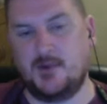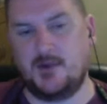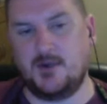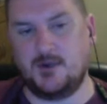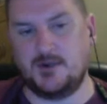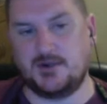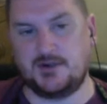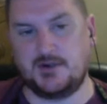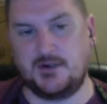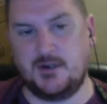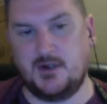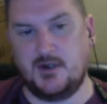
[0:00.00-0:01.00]
because
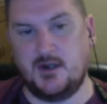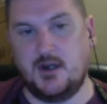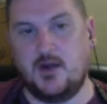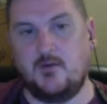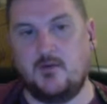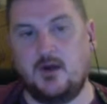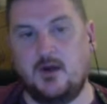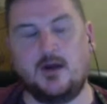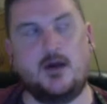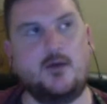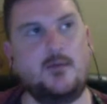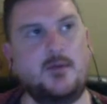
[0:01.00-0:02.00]
I
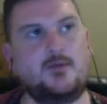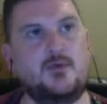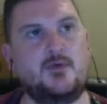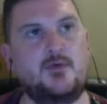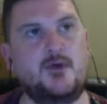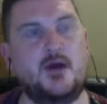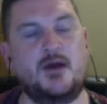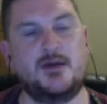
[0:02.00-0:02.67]
can't remember.